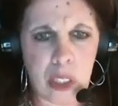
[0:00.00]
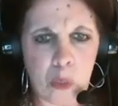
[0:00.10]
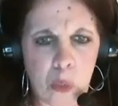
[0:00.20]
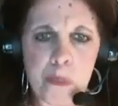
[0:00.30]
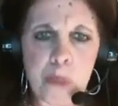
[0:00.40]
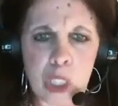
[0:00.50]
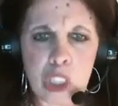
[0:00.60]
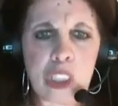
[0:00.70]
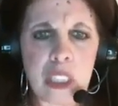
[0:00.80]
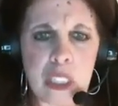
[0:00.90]
what
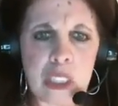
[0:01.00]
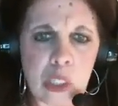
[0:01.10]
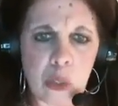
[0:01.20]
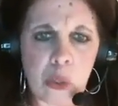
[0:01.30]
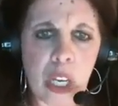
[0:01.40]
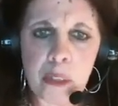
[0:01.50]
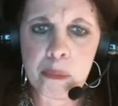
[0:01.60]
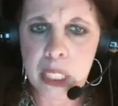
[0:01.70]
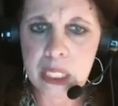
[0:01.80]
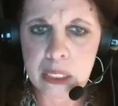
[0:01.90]
Boston is okay
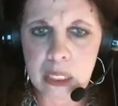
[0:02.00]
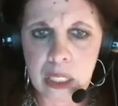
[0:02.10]
meant.